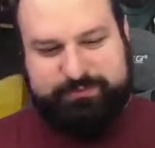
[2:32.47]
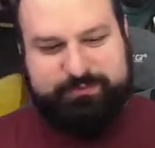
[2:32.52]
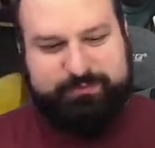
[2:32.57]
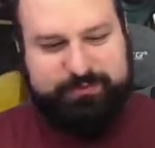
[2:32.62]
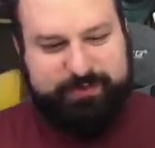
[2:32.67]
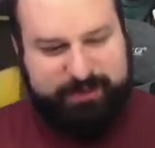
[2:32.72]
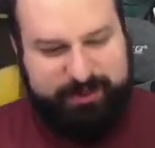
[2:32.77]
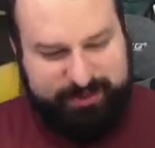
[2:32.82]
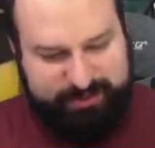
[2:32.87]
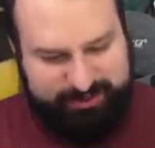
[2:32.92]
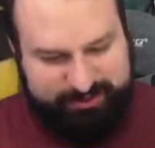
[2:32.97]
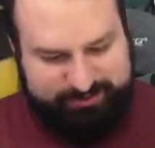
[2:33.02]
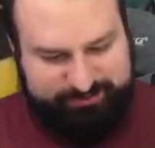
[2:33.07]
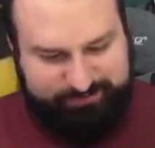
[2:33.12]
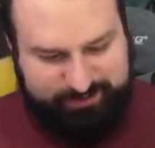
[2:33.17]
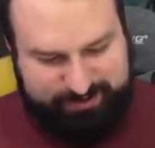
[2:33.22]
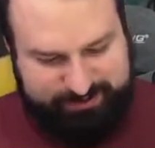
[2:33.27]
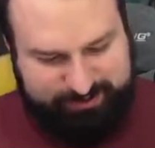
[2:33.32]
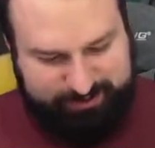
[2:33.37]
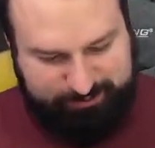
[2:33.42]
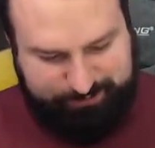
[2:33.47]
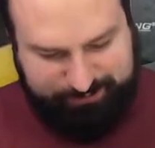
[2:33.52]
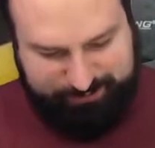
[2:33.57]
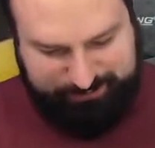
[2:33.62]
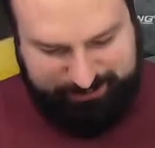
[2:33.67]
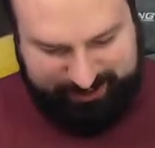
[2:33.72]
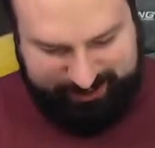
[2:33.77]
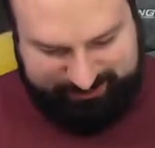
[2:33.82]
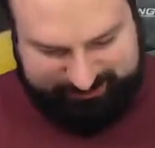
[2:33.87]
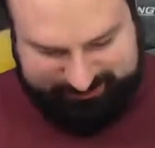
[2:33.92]
and it's fun to open
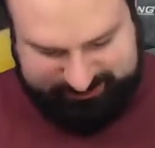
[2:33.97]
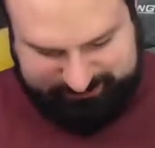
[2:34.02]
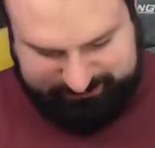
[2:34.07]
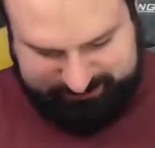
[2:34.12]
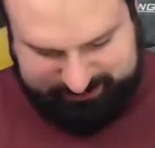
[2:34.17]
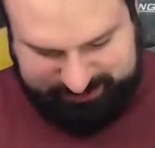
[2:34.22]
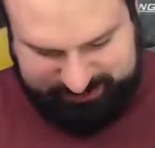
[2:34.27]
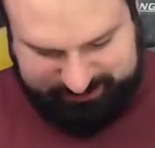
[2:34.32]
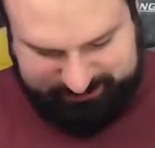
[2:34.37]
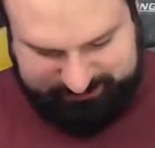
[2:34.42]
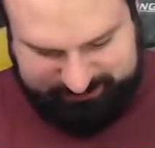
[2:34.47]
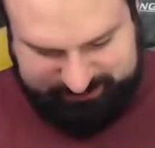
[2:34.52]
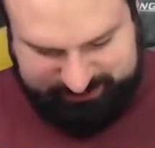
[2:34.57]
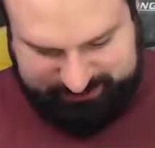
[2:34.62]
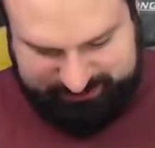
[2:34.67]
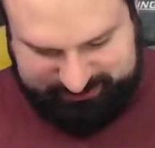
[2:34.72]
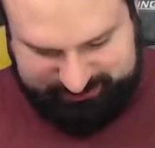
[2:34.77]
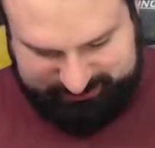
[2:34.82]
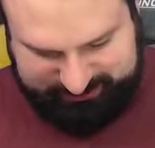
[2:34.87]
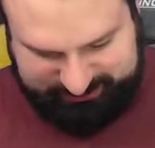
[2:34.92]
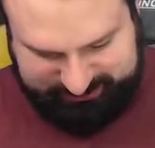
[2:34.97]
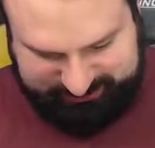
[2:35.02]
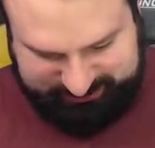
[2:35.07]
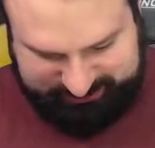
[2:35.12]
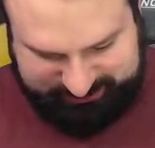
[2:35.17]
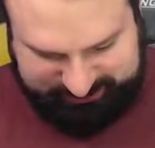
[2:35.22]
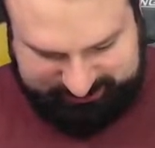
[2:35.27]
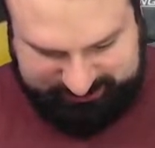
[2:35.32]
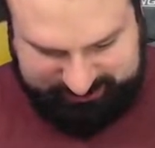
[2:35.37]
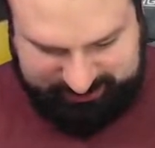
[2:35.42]
packs sometimes, and this
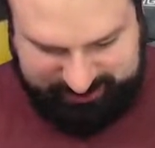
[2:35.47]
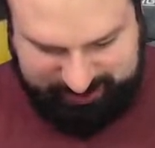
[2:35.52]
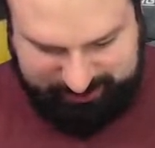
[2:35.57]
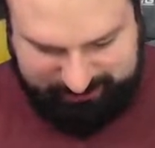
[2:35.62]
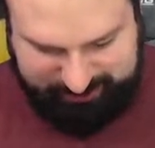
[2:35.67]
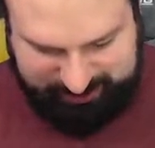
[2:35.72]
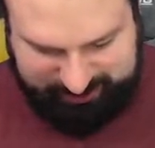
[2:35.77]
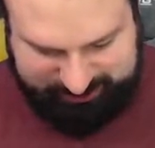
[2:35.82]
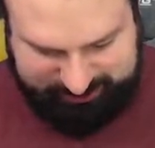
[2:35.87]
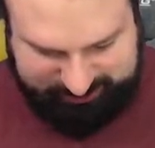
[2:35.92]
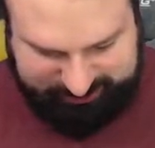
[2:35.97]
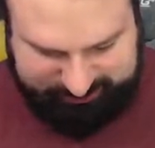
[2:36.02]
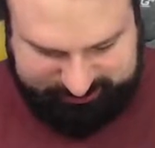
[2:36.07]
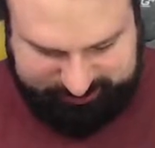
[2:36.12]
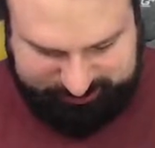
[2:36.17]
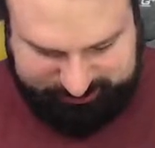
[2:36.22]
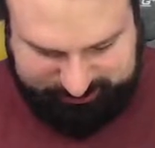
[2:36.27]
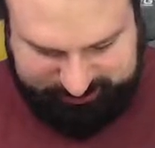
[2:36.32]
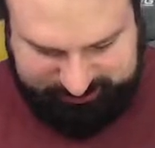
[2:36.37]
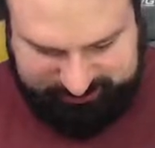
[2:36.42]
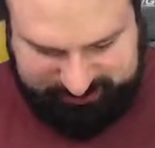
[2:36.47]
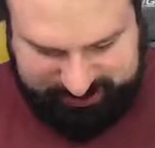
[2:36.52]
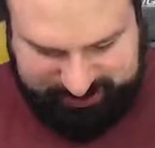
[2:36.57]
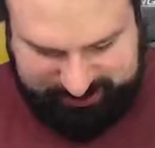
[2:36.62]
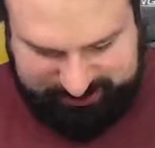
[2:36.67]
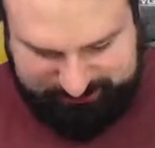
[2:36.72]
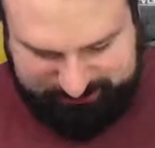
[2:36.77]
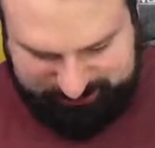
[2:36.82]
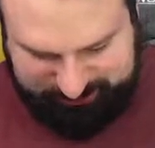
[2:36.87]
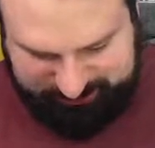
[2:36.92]
is the game I actually enjoy a
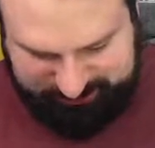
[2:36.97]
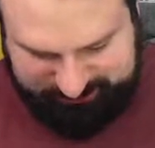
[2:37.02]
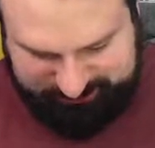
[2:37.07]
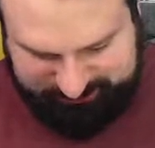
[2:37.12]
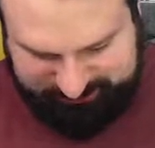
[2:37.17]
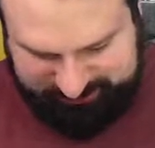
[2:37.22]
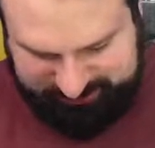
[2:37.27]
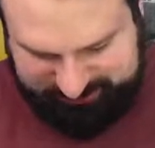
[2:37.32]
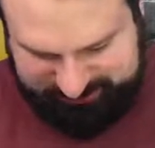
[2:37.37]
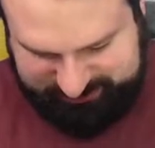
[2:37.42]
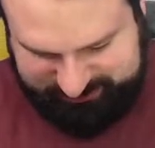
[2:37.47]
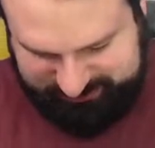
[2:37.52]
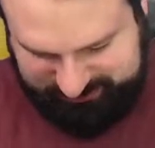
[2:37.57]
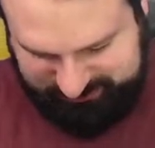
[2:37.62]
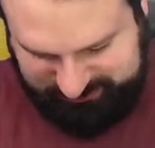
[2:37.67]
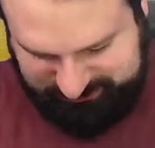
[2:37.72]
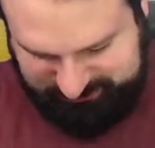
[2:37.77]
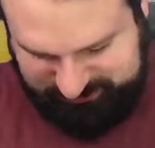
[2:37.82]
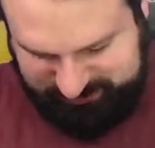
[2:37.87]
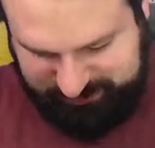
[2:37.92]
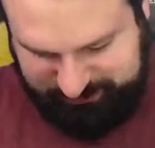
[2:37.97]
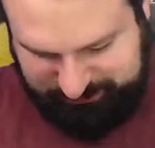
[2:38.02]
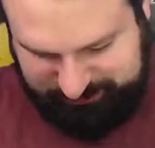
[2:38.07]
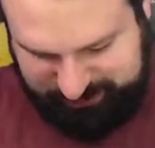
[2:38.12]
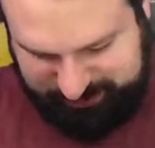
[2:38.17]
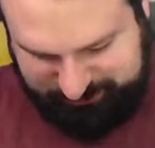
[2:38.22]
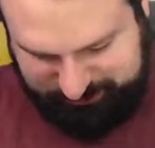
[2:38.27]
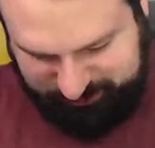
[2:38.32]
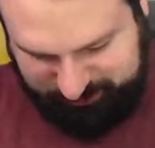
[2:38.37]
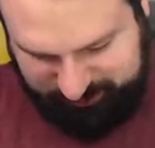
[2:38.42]
lot more and want to play
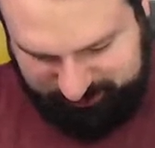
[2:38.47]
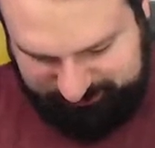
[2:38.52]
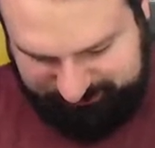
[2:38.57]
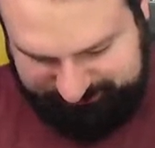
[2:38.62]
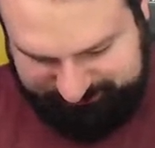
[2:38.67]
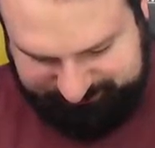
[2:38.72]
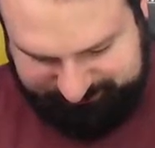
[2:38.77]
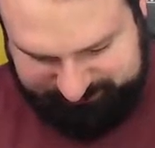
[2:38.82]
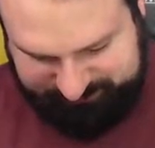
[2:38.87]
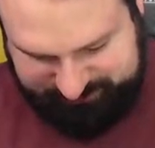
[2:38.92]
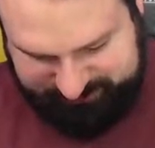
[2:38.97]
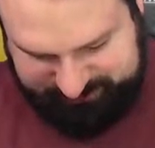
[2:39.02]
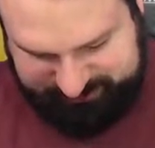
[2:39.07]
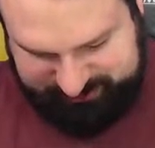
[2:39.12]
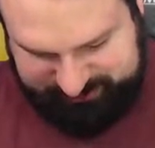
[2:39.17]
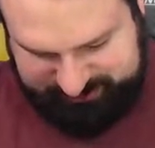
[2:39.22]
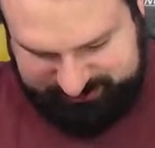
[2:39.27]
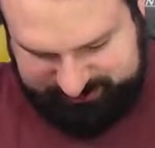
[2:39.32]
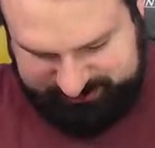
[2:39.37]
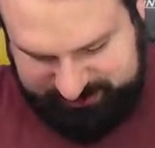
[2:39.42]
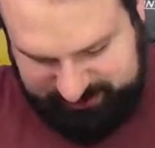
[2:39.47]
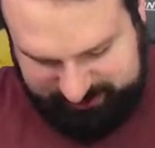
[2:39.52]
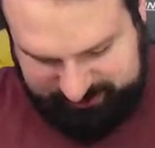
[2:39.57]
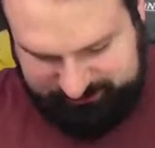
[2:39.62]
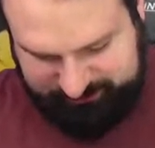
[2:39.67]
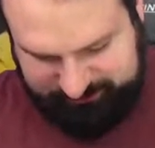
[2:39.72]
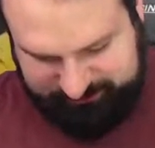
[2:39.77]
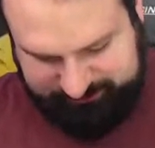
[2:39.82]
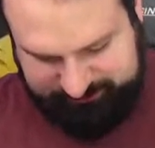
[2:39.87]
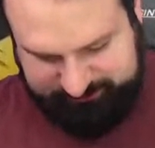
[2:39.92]
more of. So,
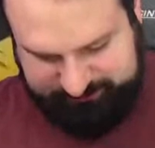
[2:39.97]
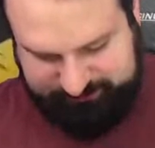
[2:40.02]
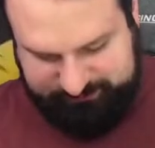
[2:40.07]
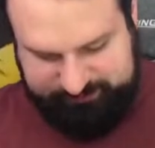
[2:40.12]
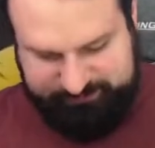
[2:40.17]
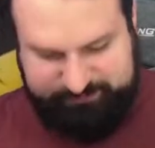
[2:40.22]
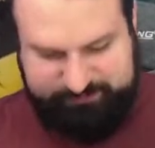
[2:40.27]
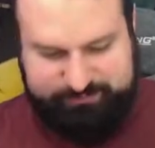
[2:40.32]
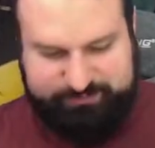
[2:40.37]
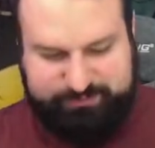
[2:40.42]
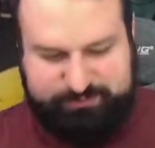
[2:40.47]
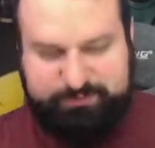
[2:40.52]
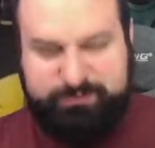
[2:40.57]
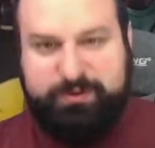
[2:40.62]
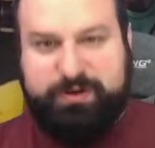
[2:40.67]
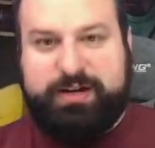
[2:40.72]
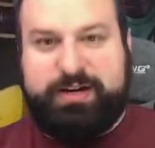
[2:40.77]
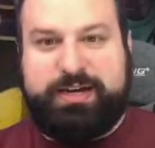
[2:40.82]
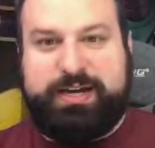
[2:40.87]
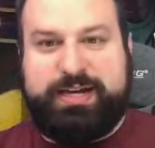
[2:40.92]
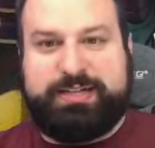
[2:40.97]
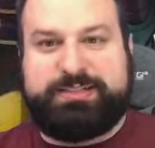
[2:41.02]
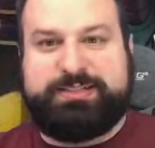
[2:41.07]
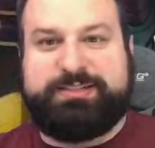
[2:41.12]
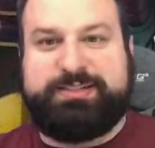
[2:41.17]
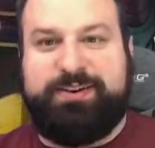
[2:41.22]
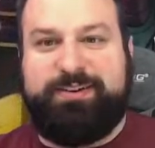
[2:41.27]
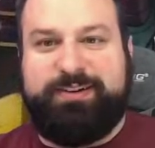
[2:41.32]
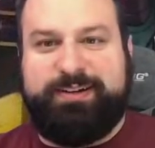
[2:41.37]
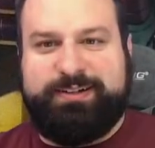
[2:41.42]
we're going to get
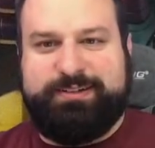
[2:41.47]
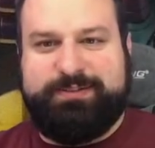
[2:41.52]
started.